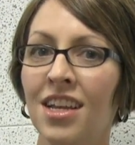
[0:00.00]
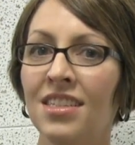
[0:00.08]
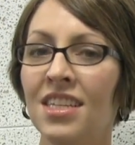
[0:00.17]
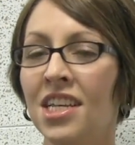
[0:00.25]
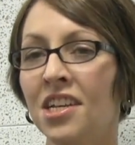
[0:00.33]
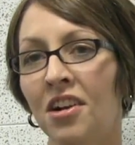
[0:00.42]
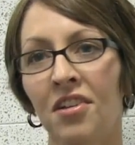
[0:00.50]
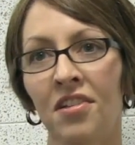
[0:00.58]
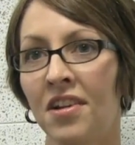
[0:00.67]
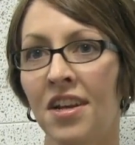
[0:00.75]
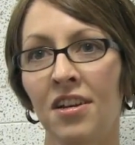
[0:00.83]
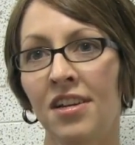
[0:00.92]
seeing are
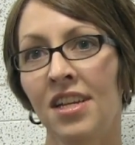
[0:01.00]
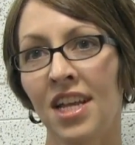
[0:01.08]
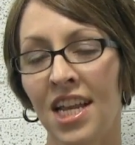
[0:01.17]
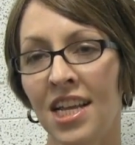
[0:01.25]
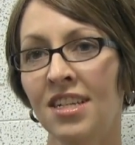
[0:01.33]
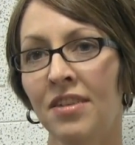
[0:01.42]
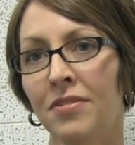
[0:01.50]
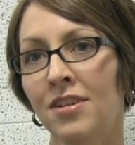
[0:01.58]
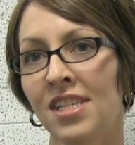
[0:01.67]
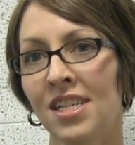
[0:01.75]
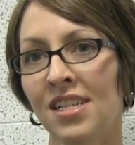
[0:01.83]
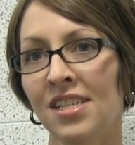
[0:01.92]
there any
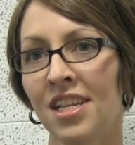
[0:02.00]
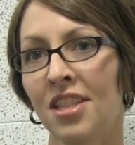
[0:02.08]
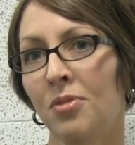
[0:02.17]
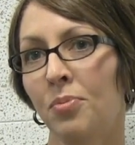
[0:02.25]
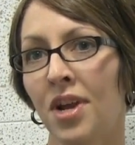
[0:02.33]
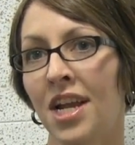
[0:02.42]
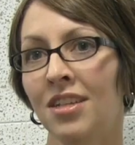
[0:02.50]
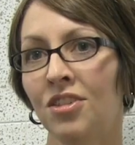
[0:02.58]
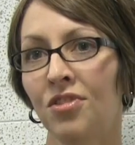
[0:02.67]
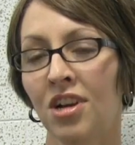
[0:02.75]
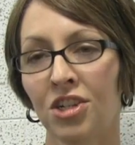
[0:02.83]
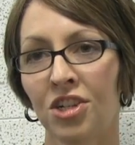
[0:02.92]
differences in the brain
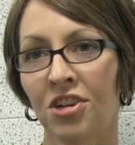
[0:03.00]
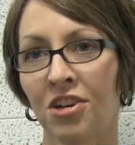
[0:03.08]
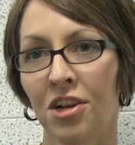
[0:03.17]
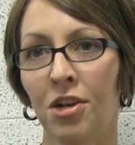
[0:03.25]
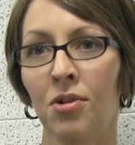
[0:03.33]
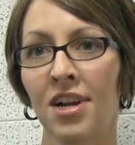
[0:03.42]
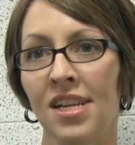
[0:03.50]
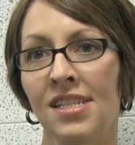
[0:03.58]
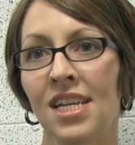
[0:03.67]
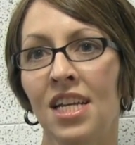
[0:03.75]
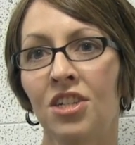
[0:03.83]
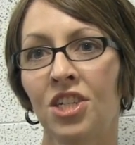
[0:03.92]
structure and
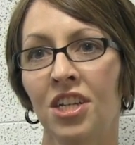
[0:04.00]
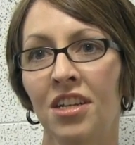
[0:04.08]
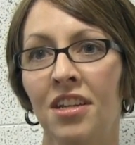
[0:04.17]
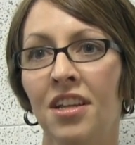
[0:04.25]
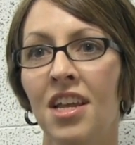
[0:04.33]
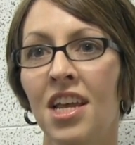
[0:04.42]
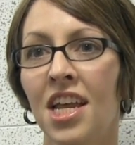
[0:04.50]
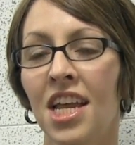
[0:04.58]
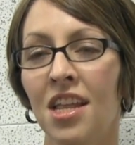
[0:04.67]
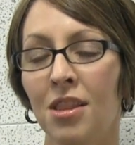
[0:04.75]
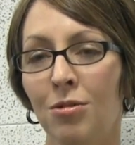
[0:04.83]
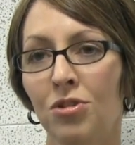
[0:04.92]
organization
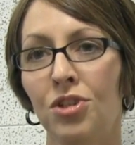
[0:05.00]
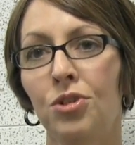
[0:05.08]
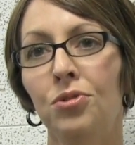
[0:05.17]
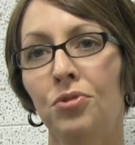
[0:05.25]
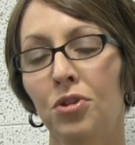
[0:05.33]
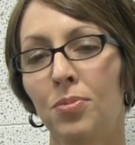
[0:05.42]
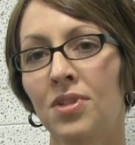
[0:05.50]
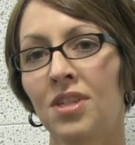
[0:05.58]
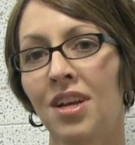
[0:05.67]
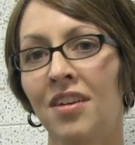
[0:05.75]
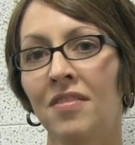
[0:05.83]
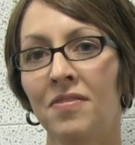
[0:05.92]
in those two groups
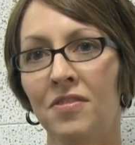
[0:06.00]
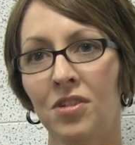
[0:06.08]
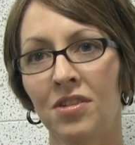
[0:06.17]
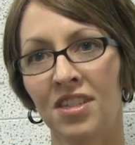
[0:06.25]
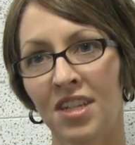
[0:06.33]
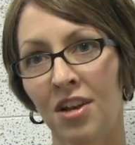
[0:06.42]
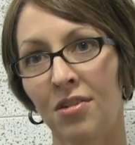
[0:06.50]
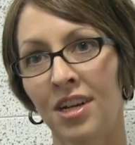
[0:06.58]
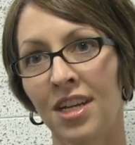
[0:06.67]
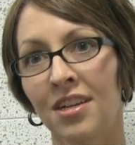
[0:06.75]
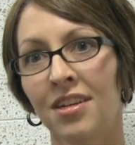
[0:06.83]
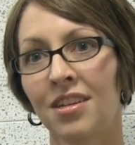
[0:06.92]
of
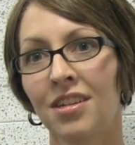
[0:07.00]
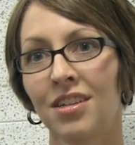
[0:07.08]
stuttering